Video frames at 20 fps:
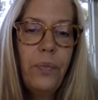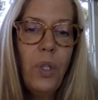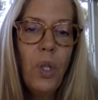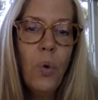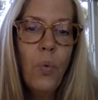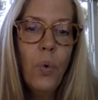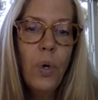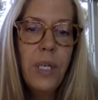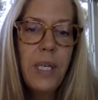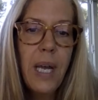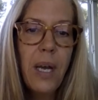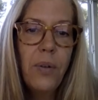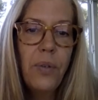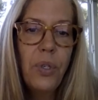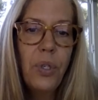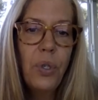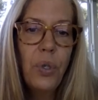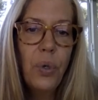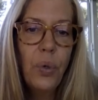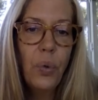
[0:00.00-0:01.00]
we're down
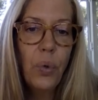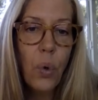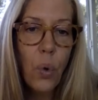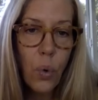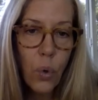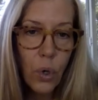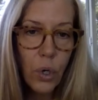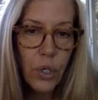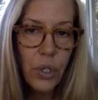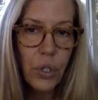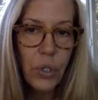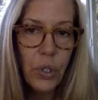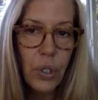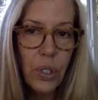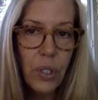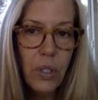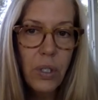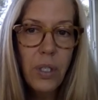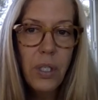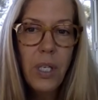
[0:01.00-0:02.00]
to
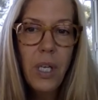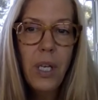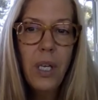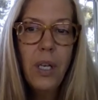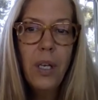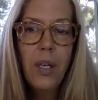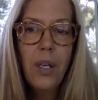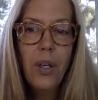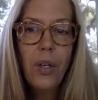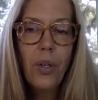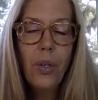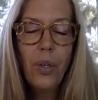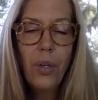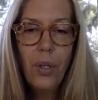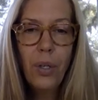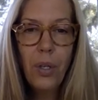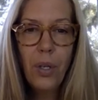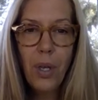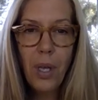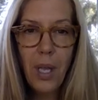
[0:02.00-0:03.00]
cordial.
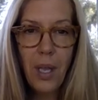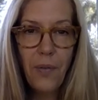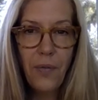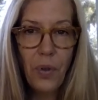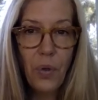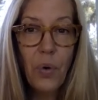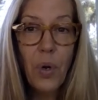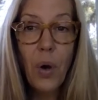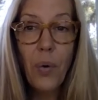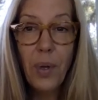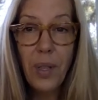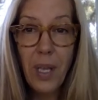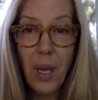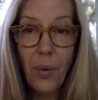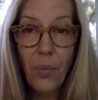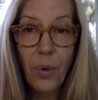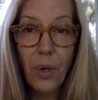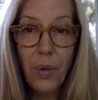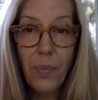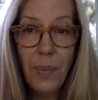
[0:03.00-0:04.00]
If you know what
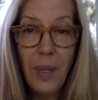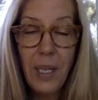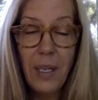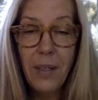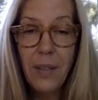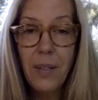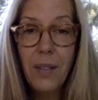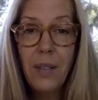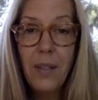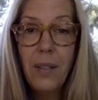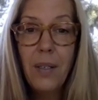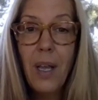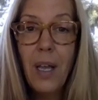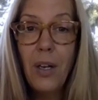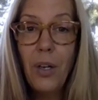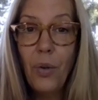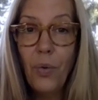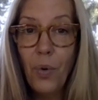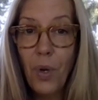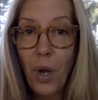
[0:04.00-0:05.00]
that word means
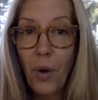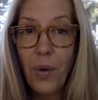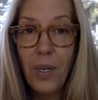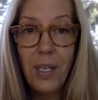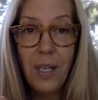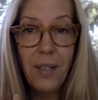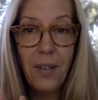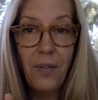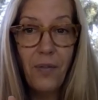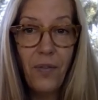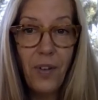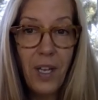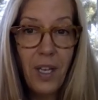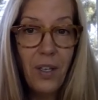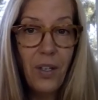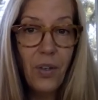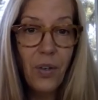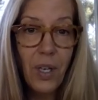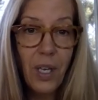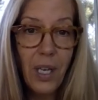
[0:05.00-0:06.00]
and you know it doesn't
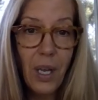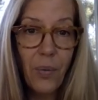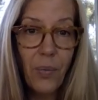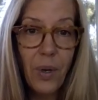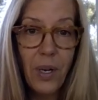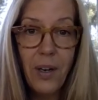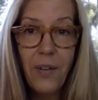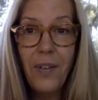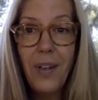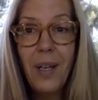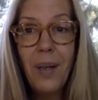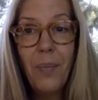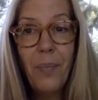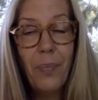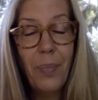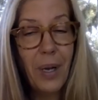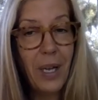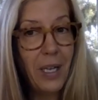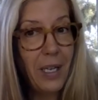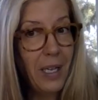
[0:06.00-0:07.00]
fit, you could get rid of it.
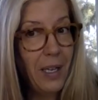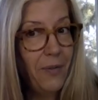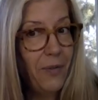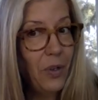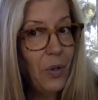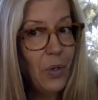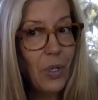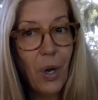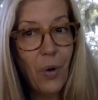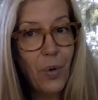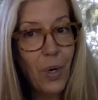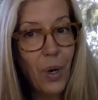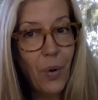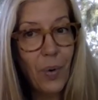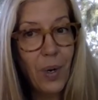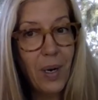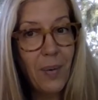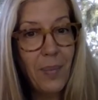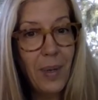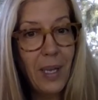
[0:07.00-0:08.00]
But if you don't know
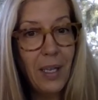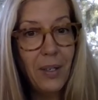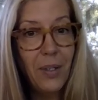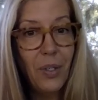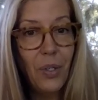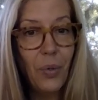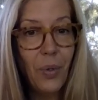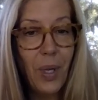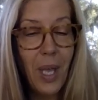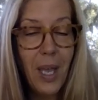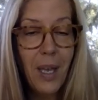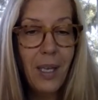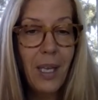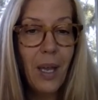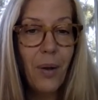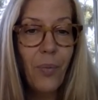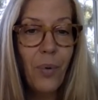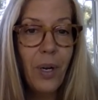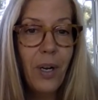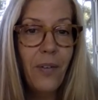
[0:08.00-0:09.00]
what it means, you can't
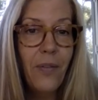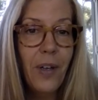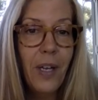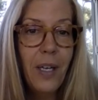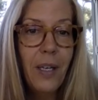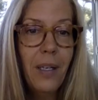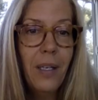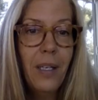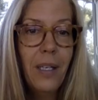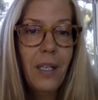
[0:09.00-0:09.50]
get rid of it.